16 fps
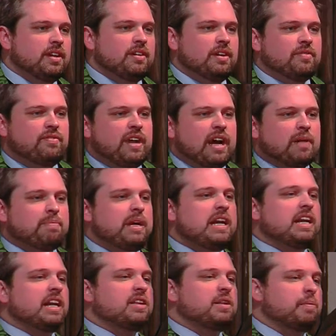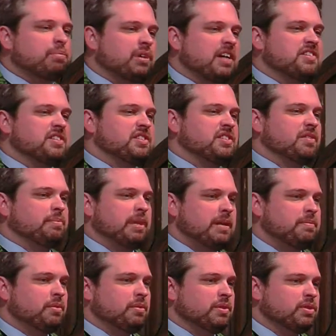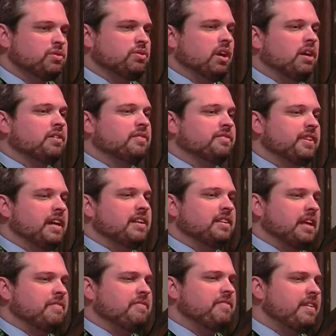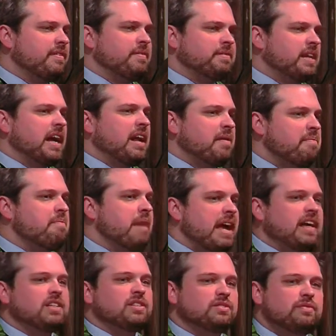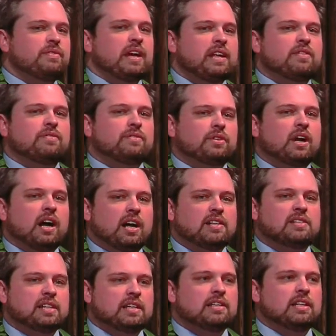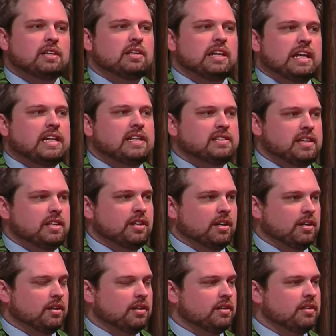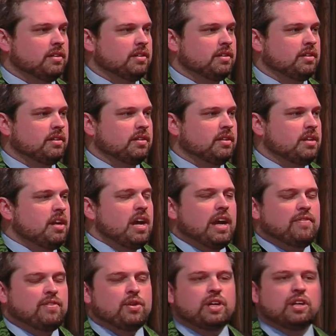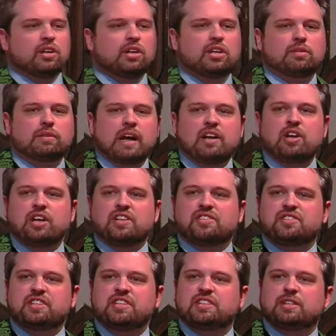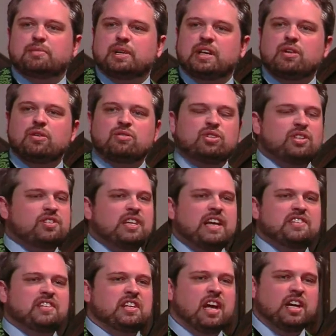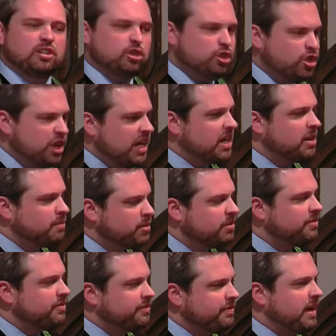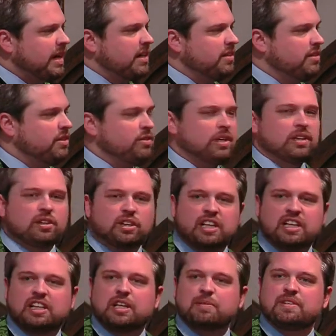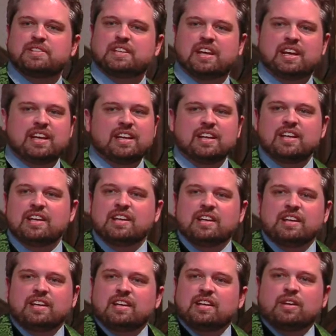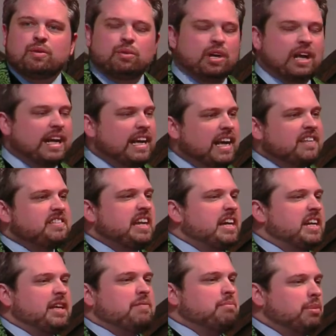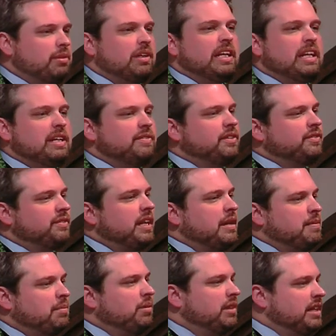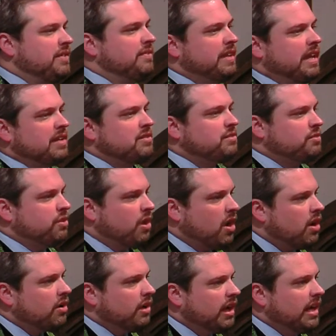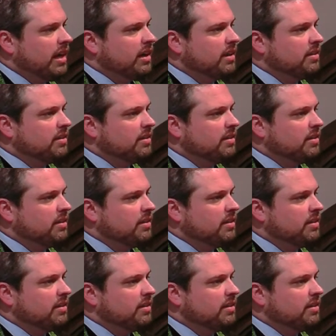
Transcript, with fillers: In fact, being in the presence of people with strong faith, it kind of makes faith for us a little easier. If you can look around, you can see somebody who just has an unshakable faith. You can look at them and say, Well, I guess I can believe if they believe that strongly.